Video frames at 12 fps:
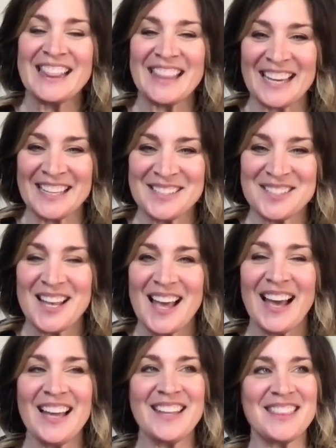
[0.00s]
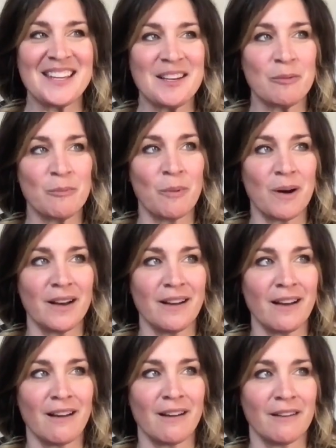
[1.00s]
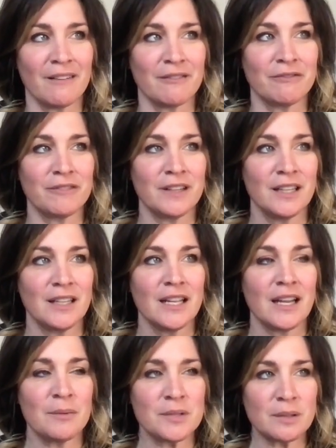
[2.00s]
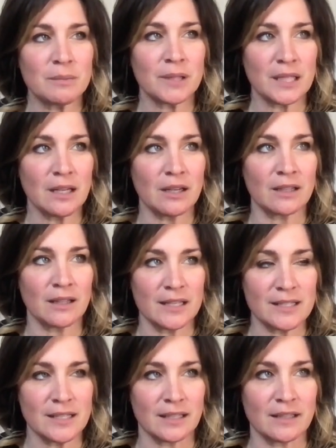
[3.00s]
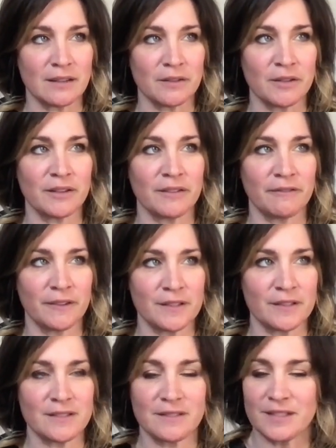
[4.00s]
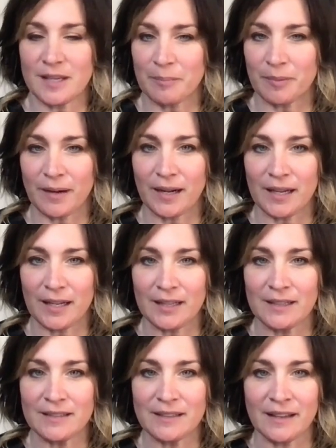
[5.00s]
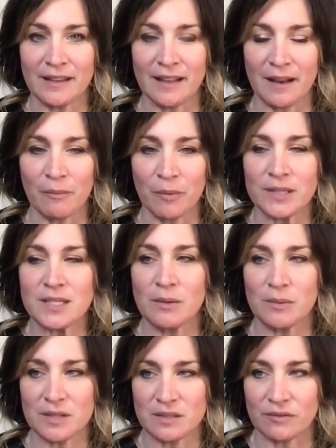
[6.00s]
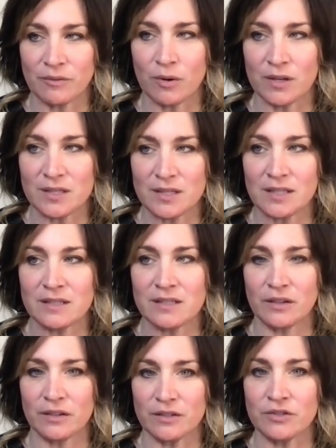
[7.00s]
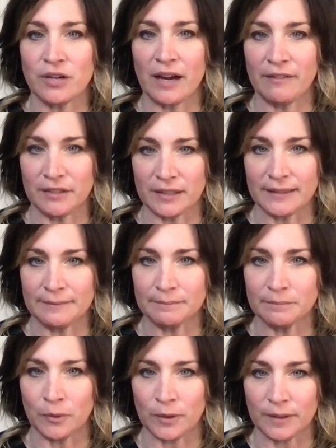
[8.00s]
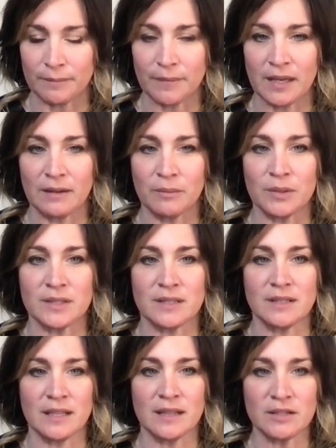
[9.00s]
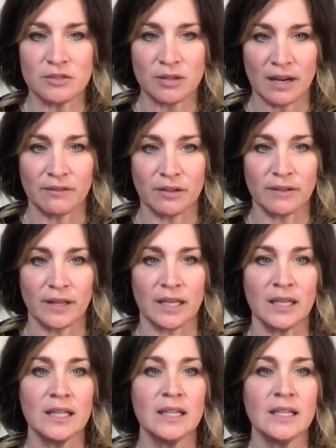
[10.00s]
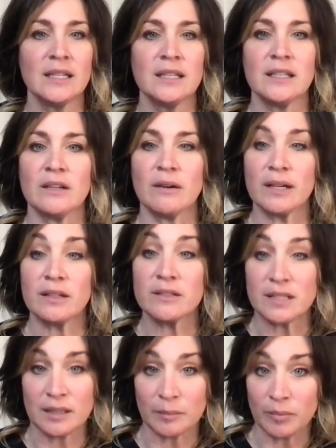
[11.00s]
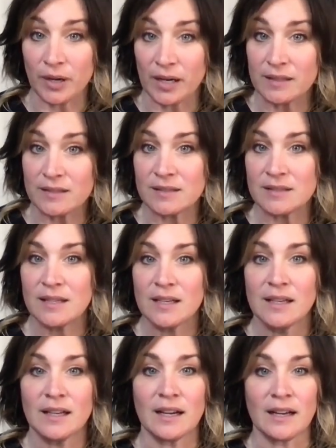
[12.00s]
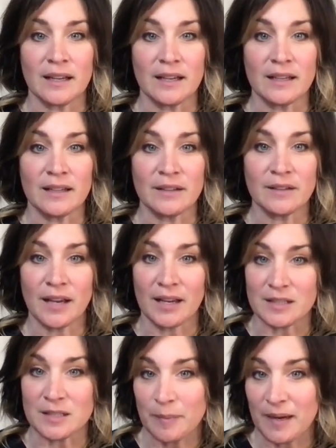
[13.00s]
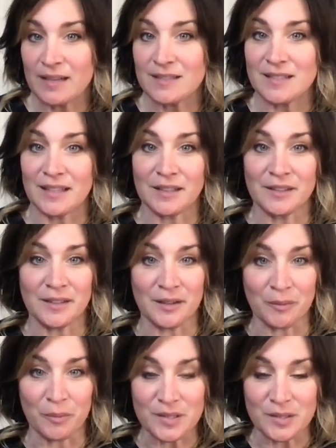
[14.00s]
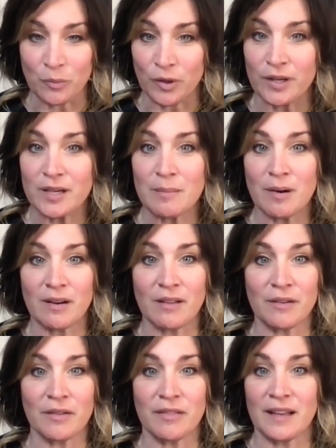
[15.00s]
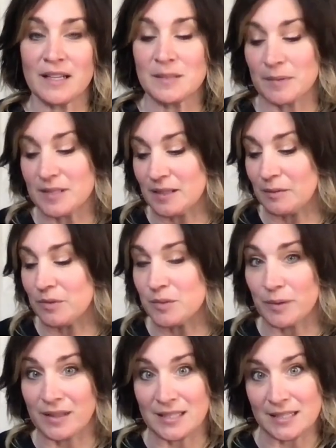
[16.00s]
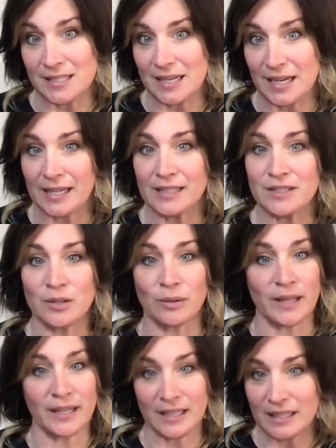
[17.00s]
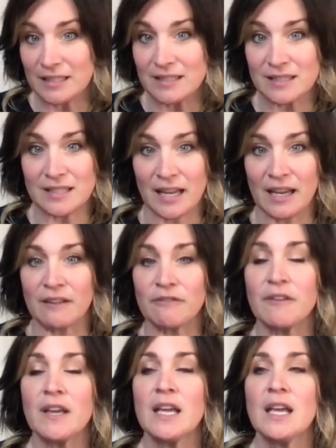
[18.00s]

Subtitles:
That's, I think, one of it was a really hard lesson. You get first separated, and then once I was divorced, I started traveling more. And it was in the travel that, I could decompress. I had space. I, wasn't worried about other things. My son was with his dad, so like he's safe.